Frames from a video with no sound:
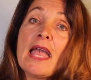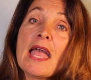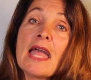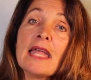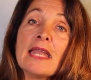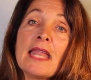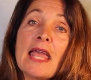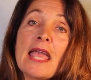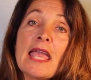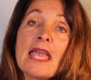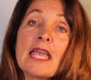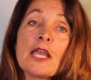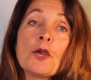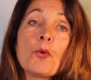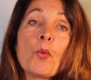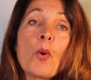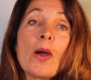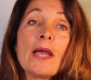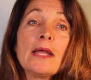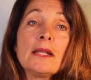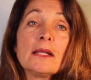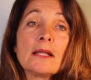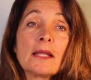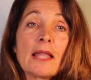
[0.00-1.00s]
an egg
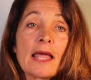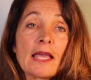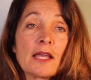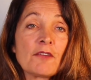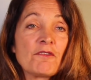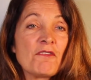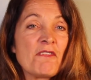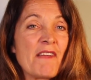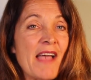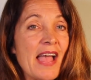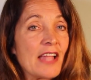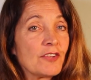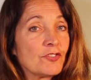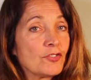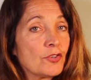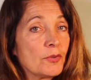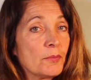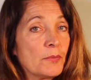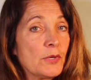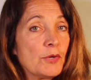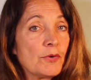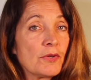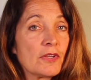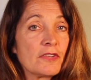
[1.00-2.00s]
white-like
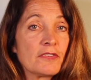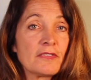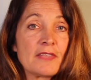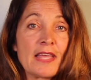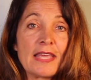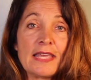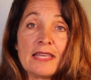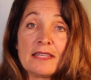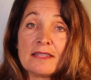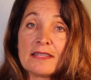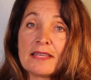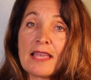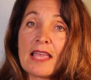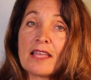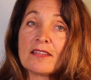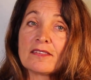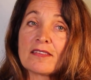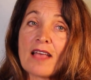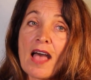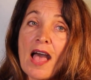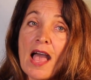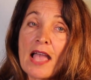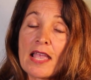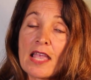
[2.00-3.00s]
vaginal mucus that
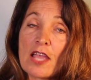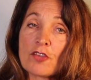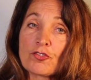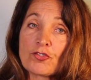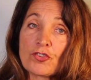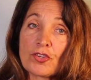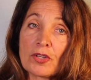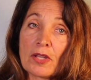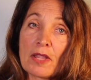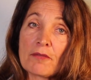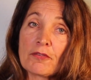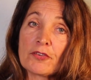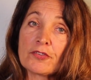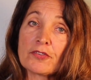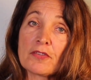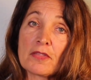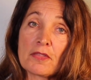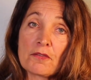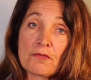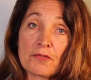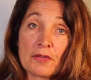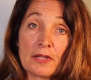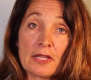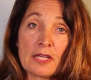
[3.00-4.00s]
indicates high estrogen levels
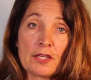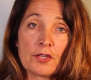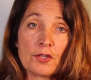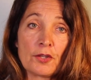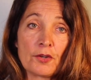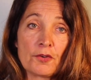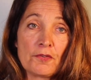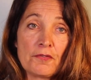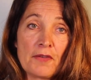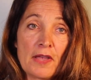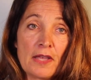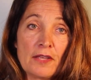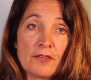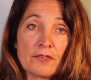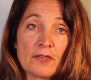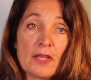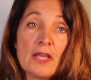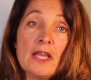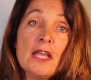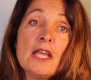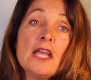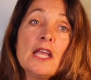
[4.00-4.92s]
in the follicular phase.